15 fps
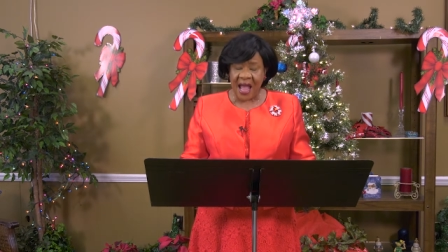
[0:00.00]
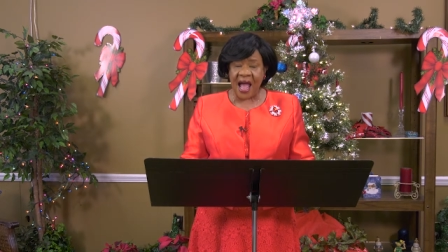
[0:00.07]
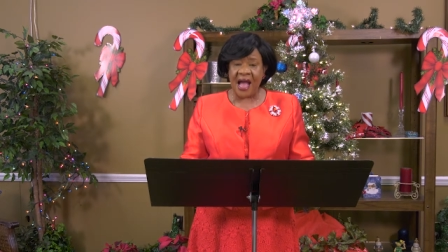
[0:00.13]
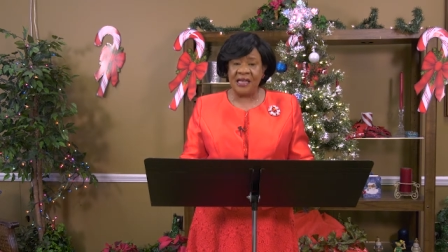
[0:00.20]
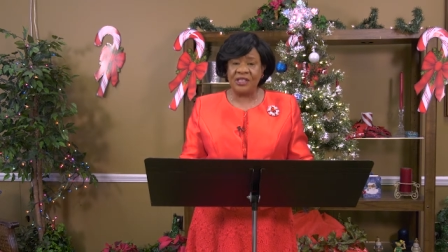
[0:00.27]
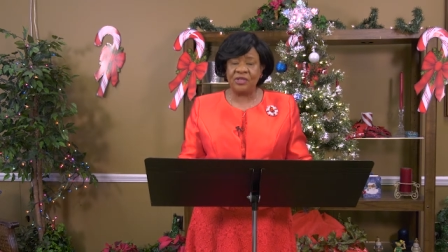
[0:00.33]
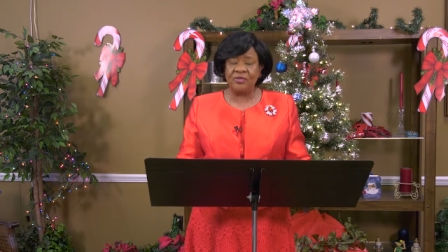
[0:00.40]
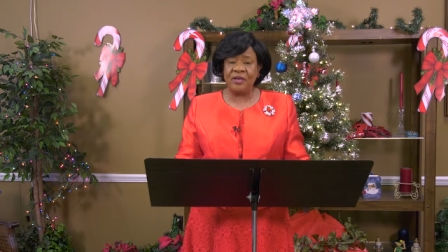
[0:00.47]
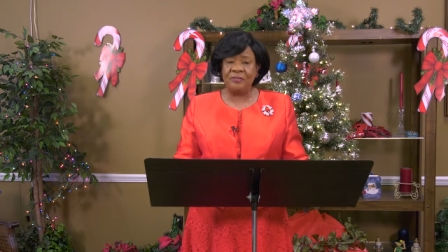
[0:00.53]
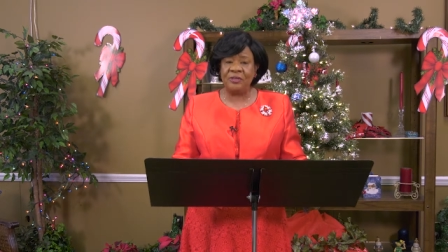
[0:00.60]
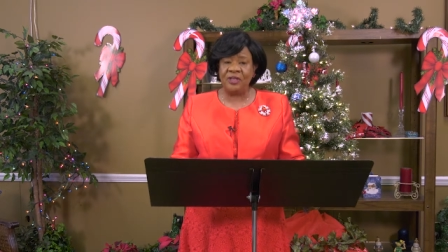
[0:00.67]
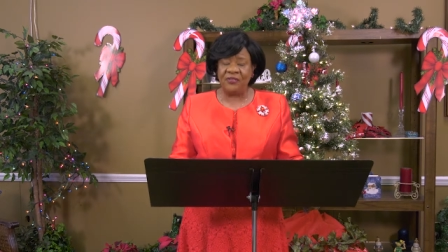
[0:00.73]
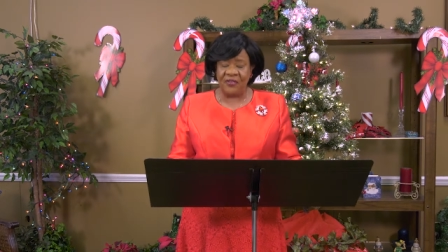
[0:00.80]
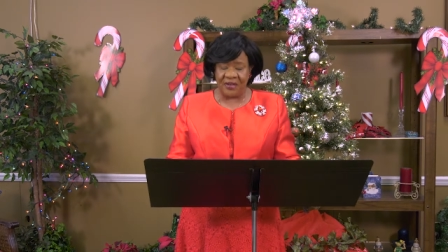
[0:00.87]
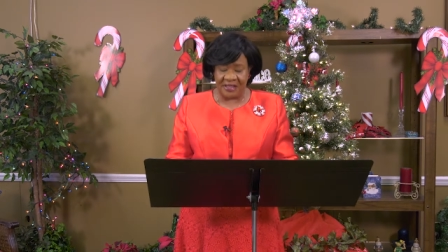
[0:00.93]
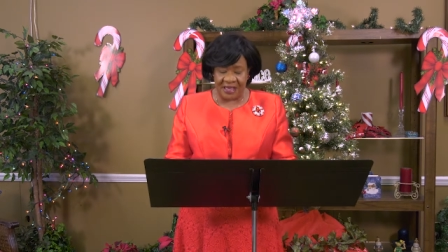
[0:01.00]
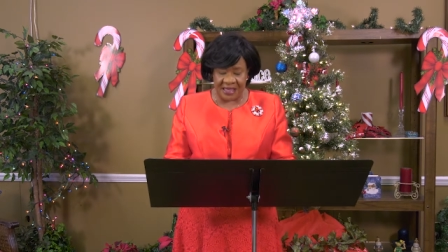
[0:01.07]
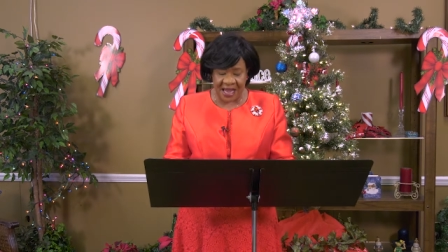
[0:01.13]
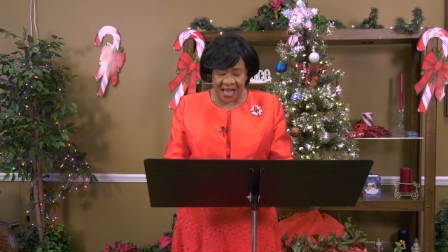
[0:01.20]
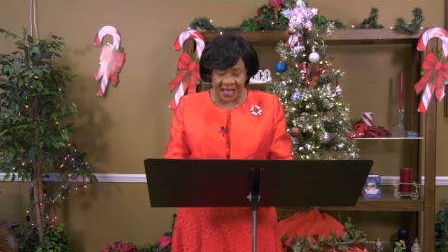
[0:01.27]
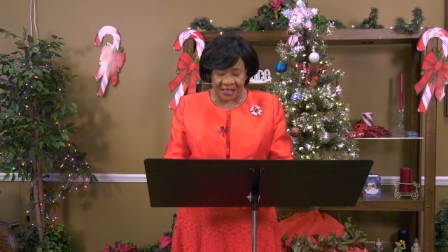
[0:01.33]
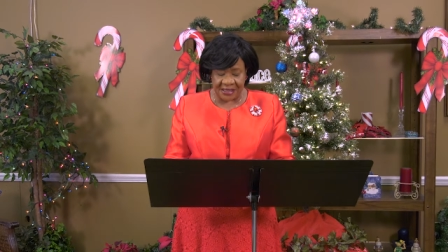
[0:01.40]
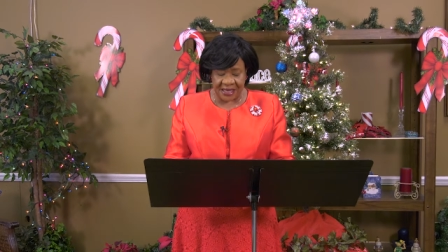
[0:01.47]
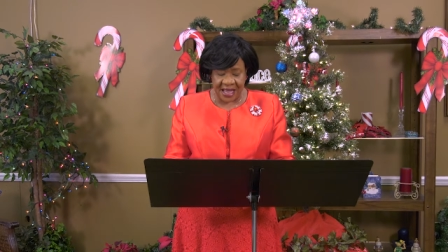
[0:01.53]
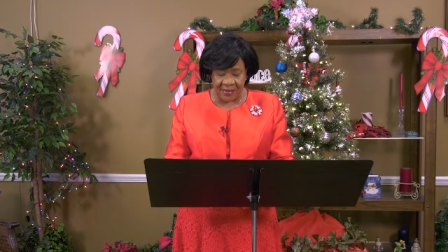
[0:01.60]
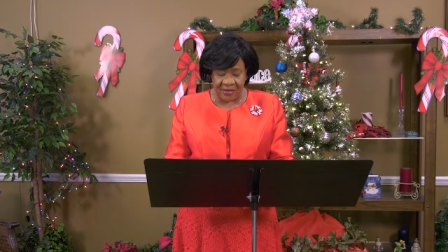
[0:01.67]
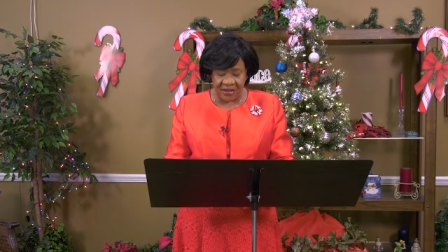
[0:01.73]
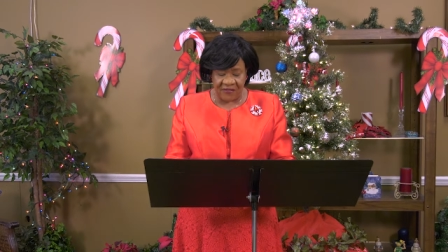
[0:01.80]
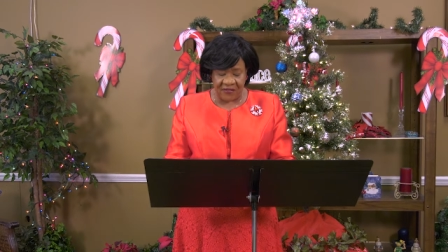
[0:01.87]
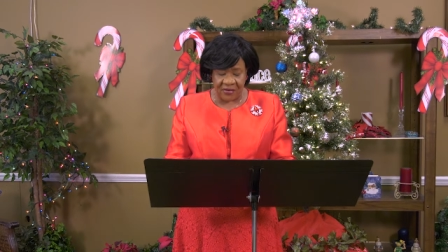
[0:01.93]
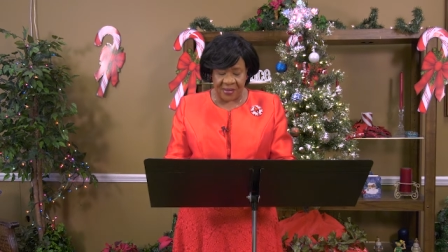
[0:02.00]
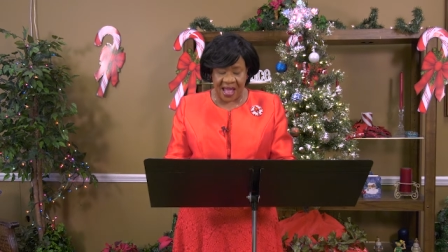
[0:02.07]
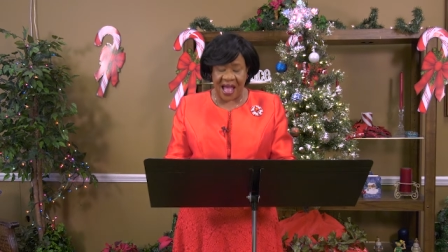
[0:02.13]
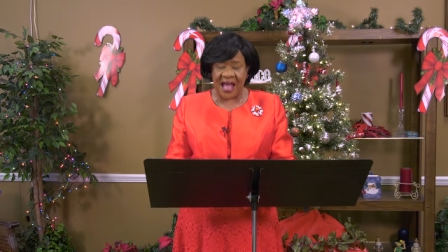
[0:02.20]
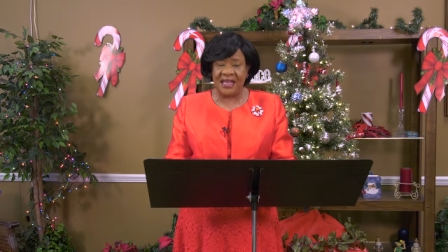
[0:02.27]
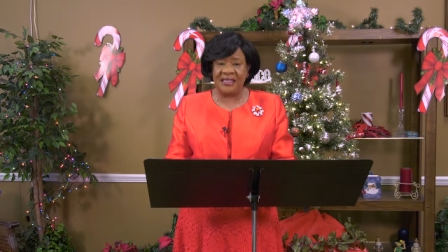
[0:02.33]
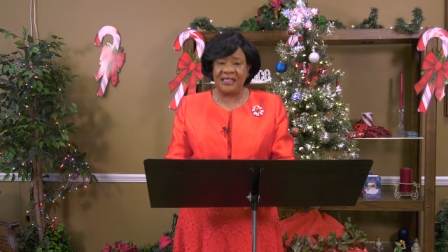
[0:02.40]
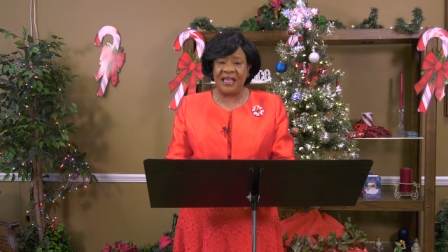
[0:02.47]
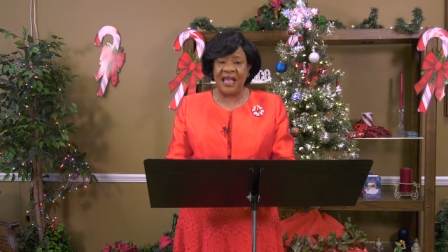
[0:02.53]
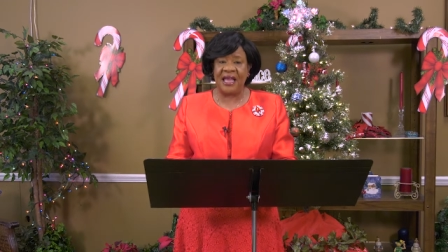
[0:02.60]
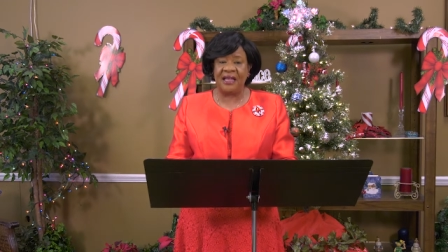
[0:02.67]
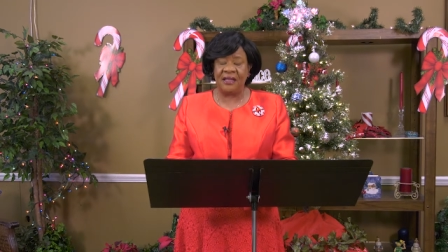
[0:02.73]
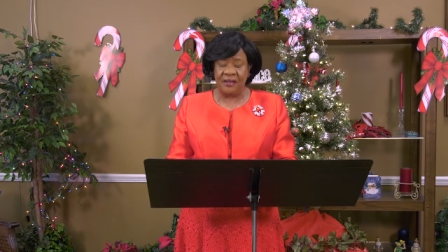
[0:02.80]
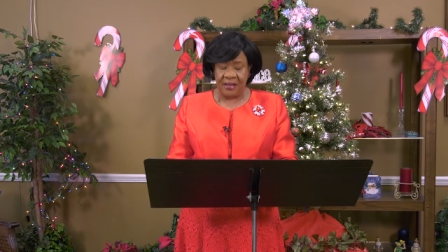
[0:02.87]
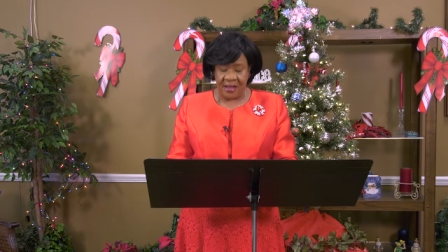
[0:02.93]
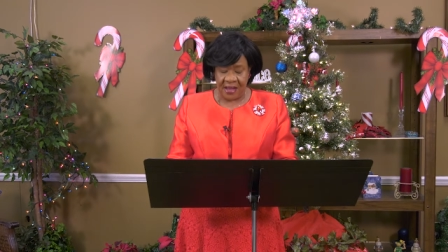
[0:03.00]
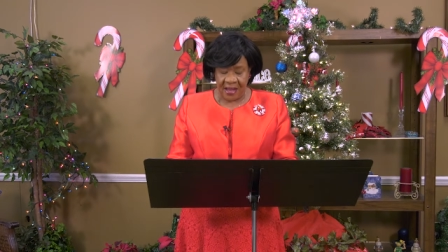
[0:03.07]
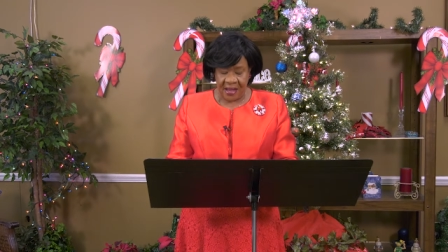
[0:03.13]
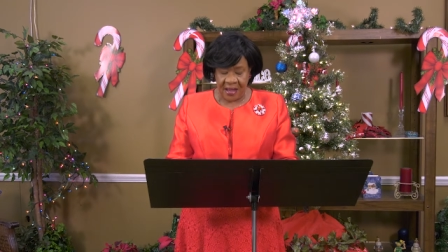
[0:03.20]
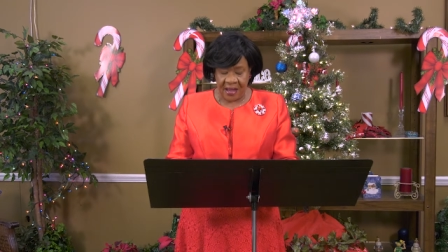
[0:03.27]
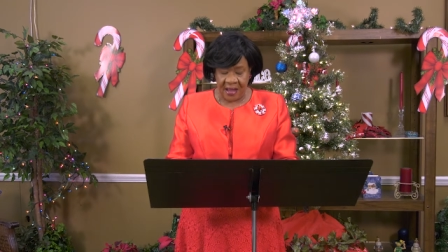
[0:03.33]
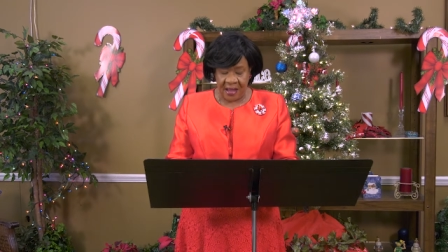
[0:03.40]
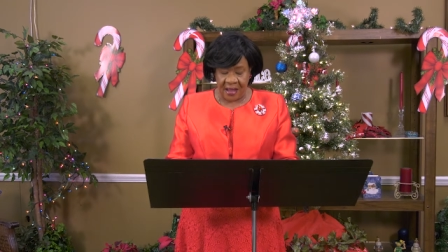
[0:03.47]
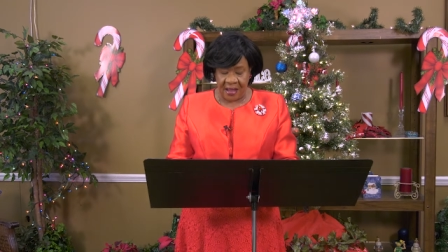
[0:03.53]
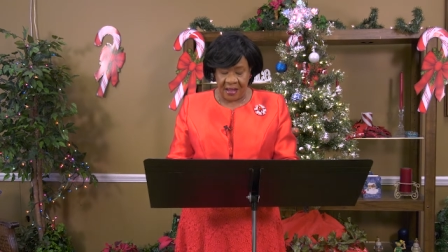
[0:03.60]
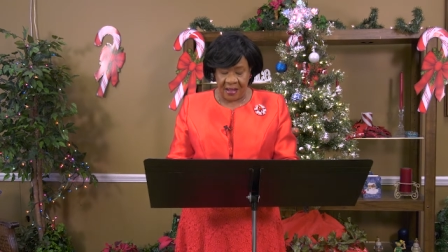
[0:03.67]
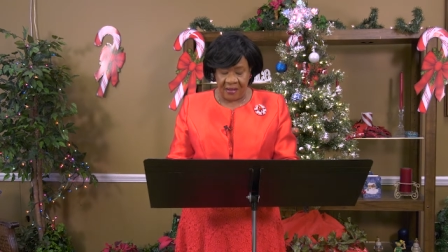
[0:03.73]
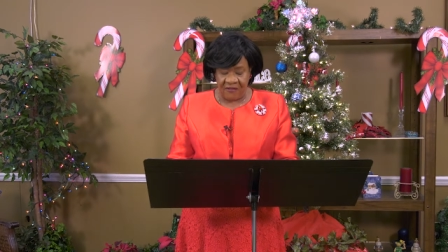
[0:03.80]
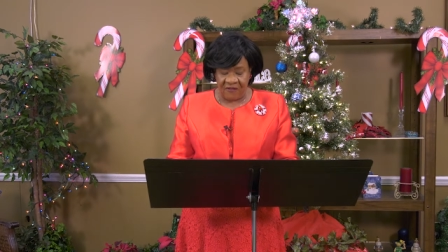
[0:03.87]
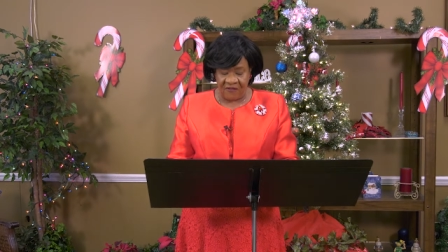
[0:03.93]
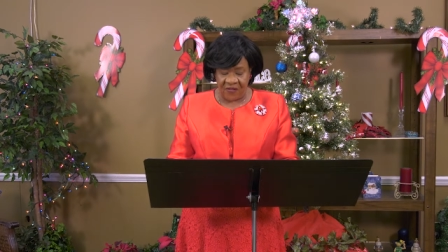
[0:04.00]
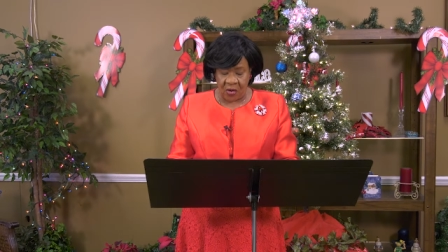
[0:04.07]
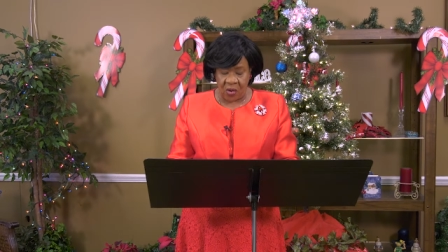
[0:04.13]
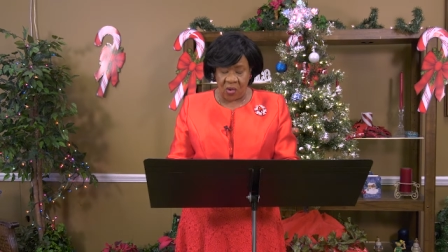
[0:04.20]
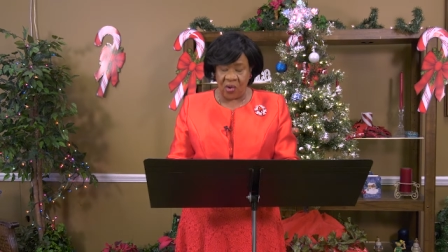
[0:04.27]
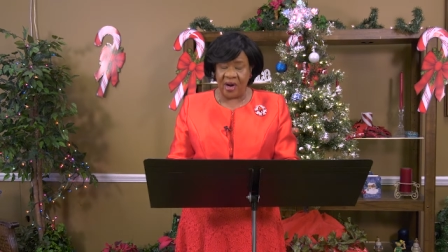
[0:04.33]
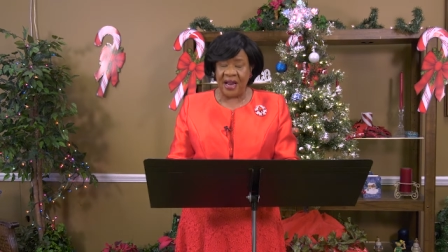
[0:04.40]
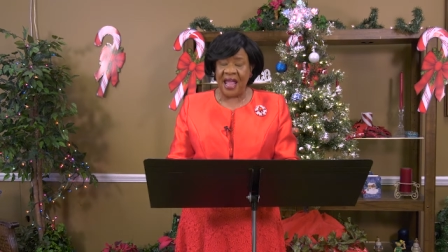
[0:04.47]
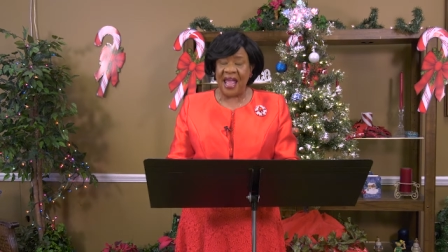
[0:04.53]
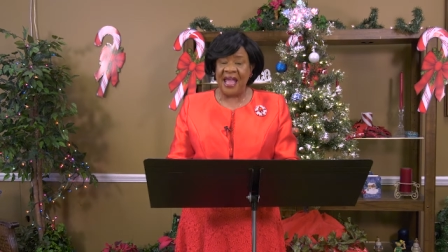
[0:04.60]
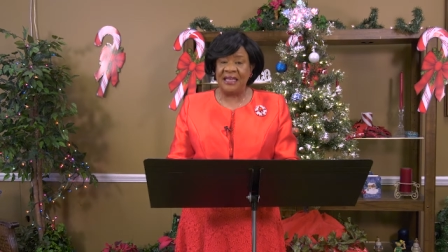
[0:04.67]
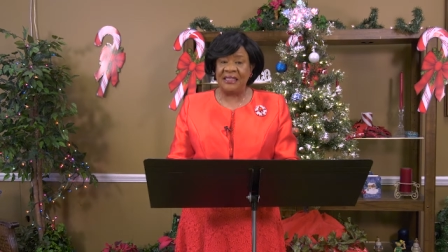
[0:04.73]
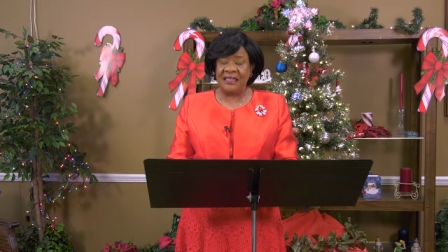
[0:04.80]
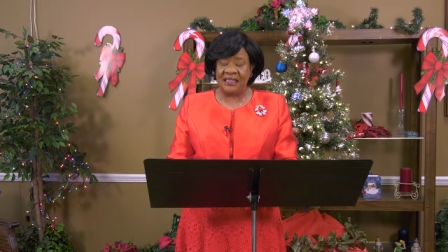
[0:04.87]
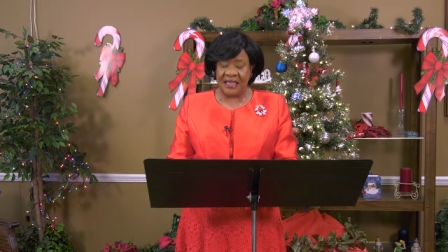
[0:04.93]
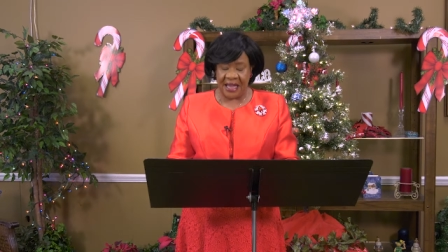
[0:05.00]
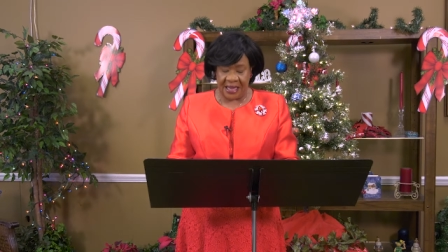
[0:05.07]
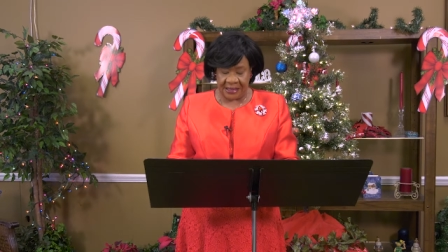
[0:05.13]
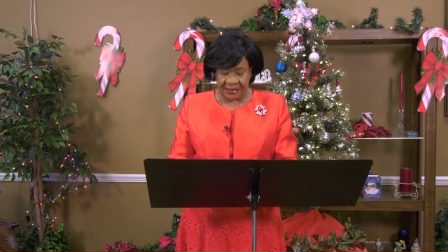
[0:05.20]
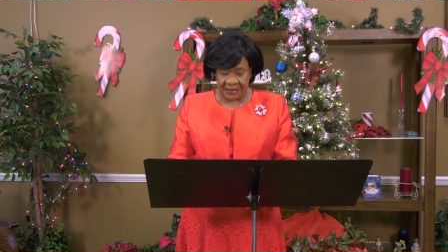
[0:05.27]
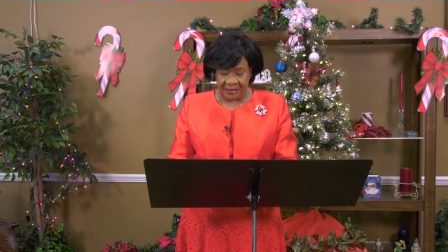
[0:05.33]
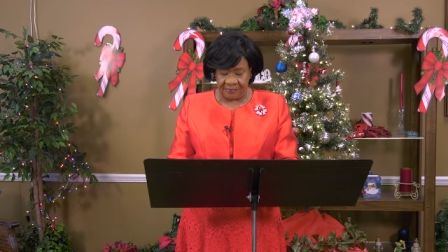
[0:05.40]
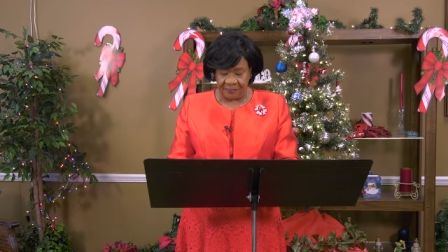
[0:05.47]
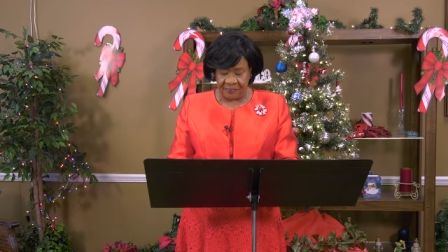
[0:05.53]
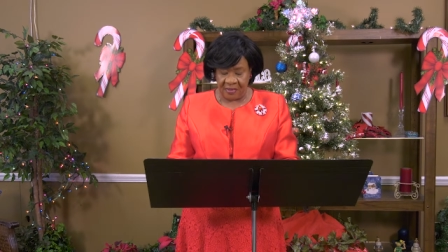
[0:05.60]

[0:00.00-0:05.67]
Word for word: Our scripture for today is coming from Isaiah uh, 4 and 6.